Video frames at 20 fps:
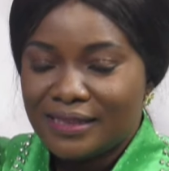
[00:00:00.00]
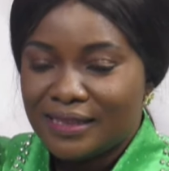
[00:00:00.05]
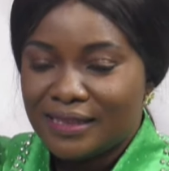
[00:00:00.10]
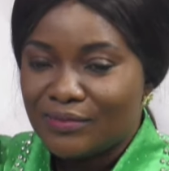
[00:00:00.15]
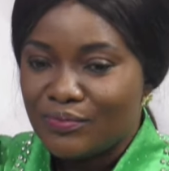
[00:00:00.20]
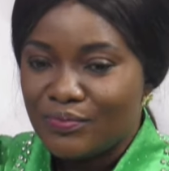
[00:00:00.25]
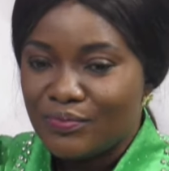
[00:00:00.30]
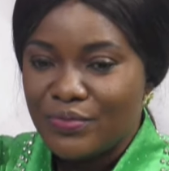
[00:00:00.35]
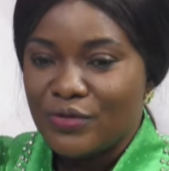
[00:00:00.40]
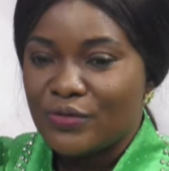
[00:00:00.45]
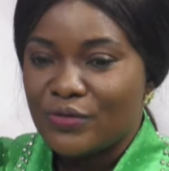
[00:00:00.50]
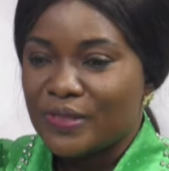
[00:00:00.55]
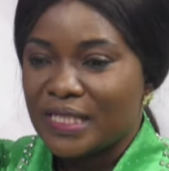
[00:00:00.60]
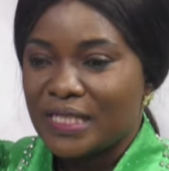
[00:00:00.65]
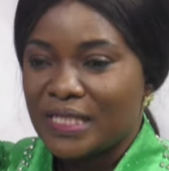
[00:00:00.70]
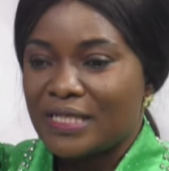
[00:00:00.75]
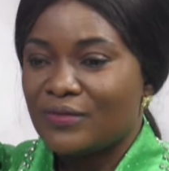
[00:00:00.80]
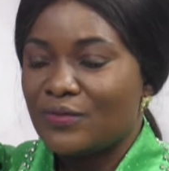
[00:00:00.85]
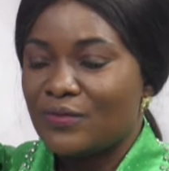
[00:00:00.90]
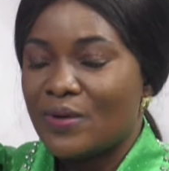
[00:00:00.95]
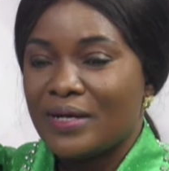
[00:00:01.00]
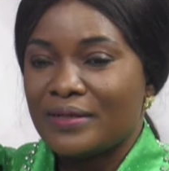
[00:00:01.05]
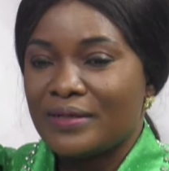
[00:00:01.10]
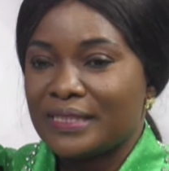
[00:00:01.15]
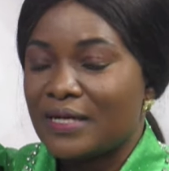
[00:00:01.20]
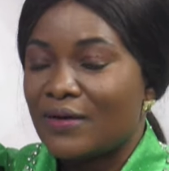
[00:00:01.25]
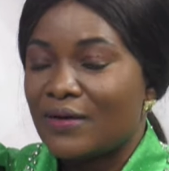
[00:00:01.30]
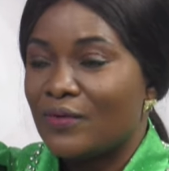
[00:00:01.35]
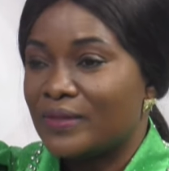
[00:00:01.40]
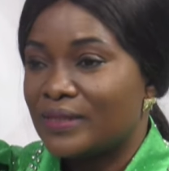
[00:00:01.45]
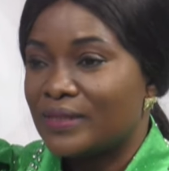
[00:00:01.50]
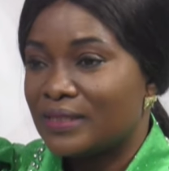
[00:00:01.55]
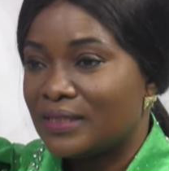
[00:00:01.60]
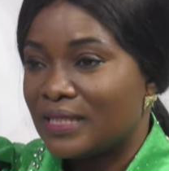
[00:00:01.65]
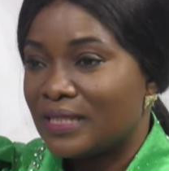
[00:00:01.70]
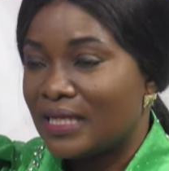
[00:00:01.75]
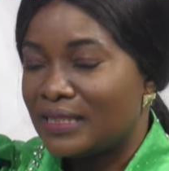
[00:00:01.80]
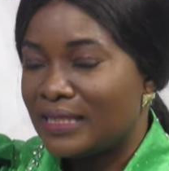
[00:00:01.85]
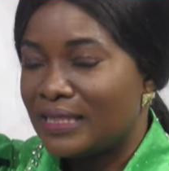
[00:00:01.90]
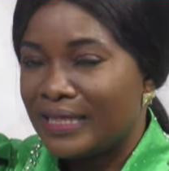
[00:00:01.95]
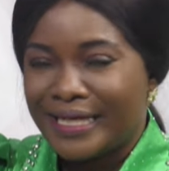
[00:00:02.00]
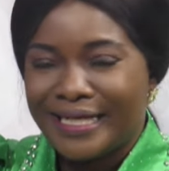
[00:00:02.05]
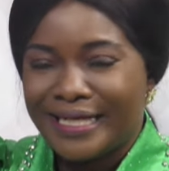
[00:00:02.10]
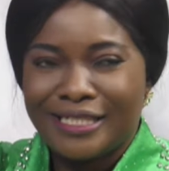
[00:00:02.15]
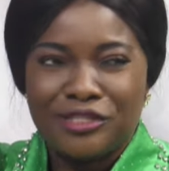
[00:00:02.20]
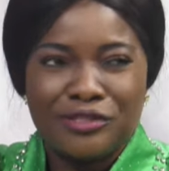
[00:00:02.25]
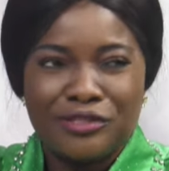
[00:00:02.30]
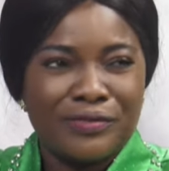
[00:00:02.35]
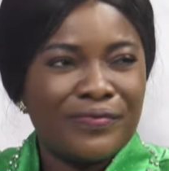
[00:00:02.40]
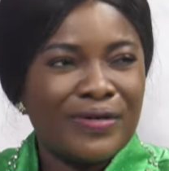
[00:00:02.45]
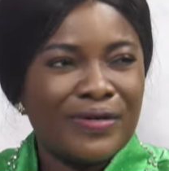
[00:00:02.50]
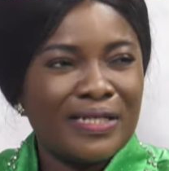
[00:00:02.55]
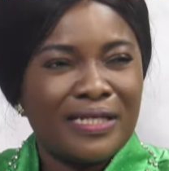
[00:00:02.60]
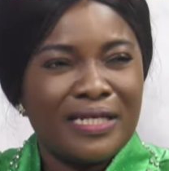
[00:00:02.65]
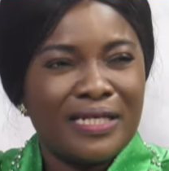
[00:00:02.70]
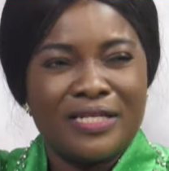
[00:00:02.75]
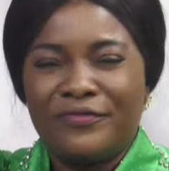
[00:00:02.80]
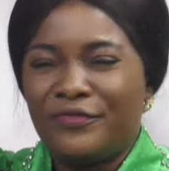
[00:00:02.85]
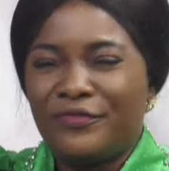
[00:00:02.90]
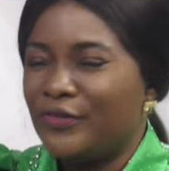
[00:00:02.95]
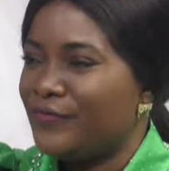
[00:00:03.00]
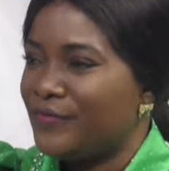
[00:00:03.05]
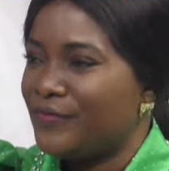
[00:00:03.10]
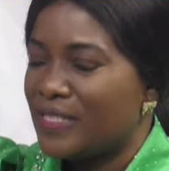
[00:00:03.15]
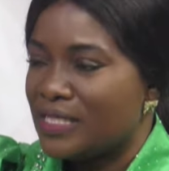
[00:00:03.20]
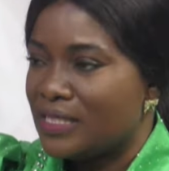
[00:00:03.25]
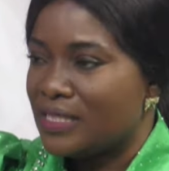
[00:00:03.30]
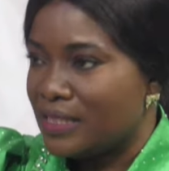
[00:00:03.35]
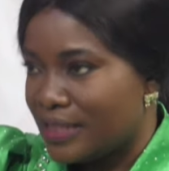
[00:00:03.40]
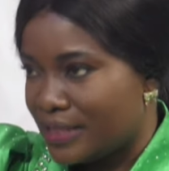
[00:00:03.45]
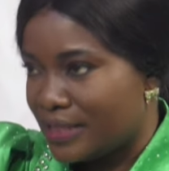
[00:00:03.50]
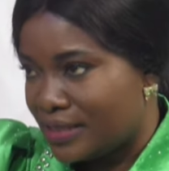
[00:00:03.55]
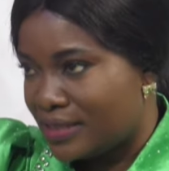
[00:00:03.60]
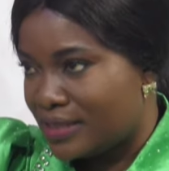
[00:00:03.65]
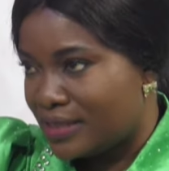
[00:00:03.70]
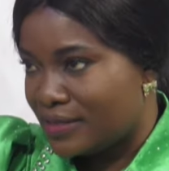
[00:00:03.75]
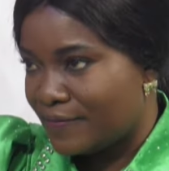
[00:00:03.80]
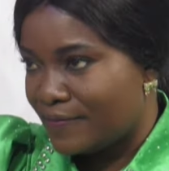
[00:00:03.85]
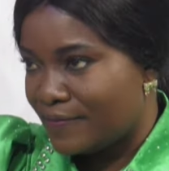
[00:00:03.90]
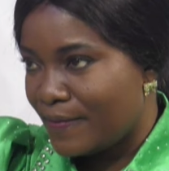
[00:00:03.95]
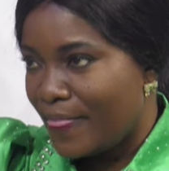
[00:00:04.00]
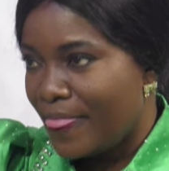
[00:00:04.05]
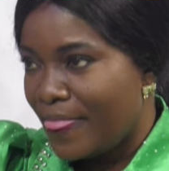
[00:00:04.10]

in music whilst I was at the age of, I think, 15 years.